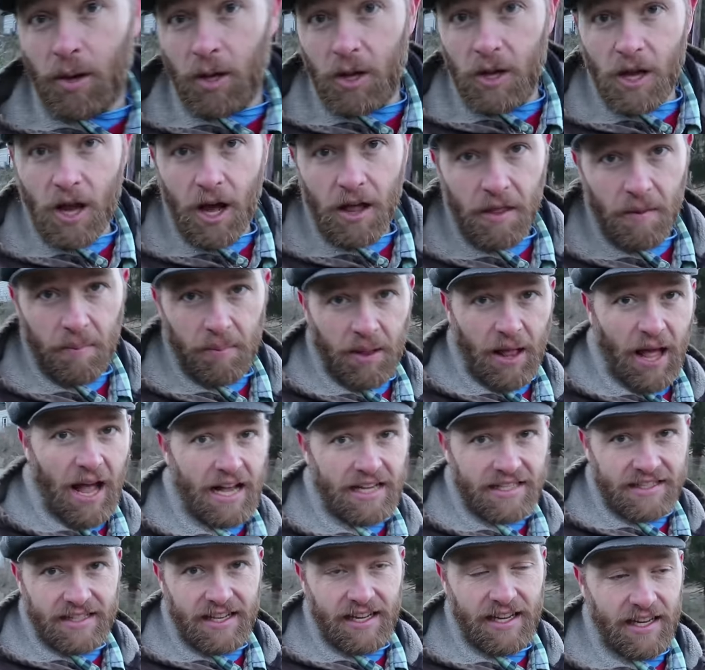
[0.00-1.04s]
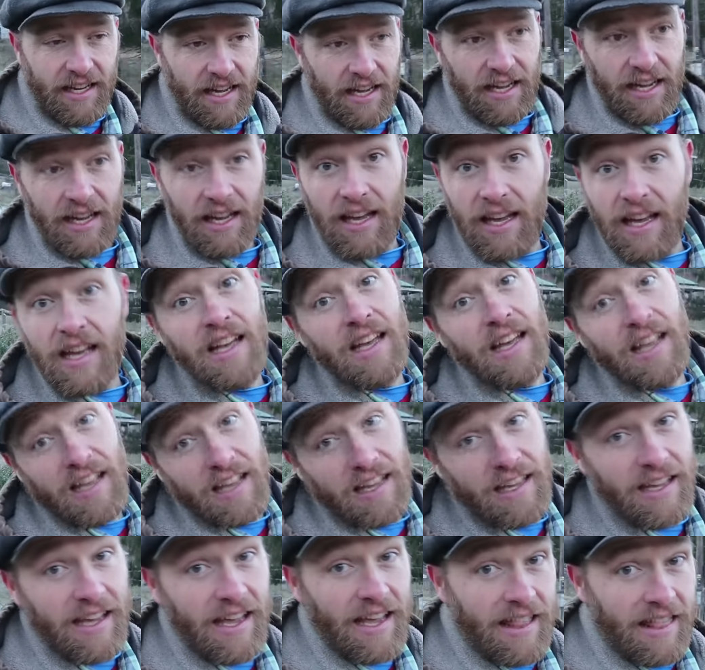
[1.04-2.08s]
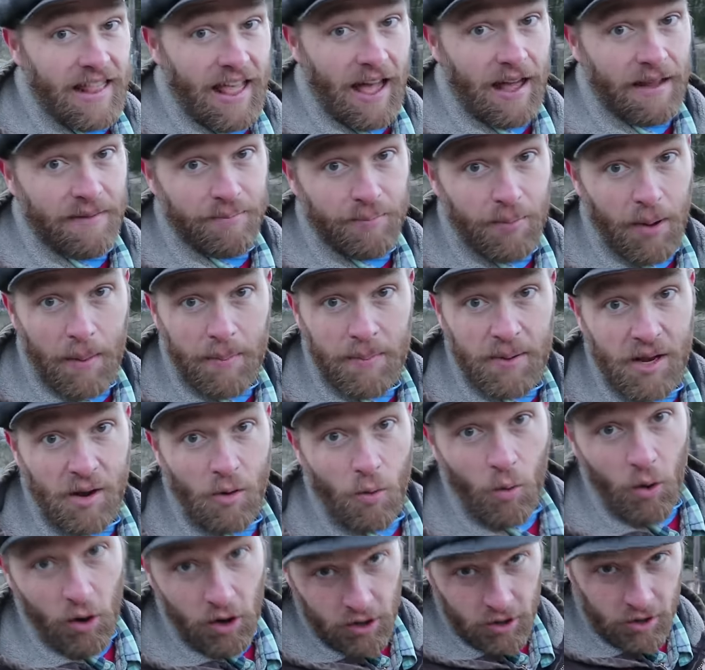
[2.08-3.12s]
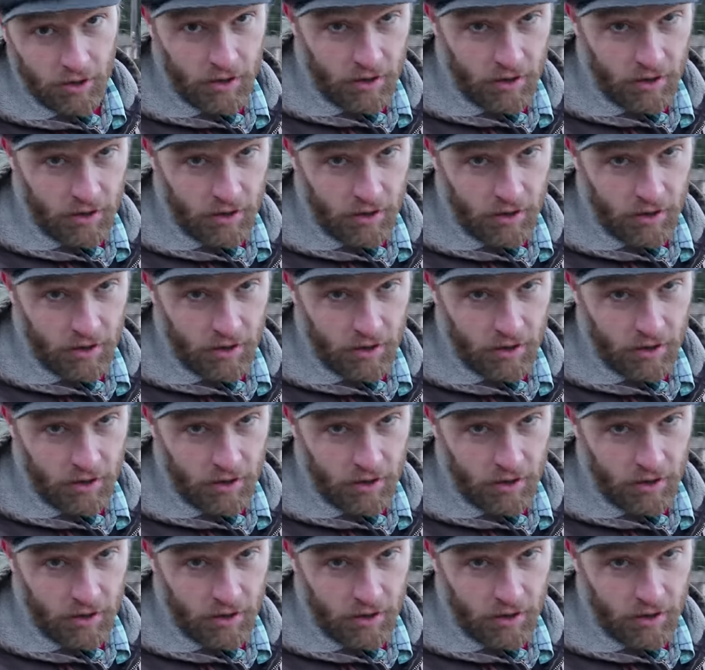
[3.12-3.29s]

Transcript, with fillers: putting on the plastic, and getting that puppy to work.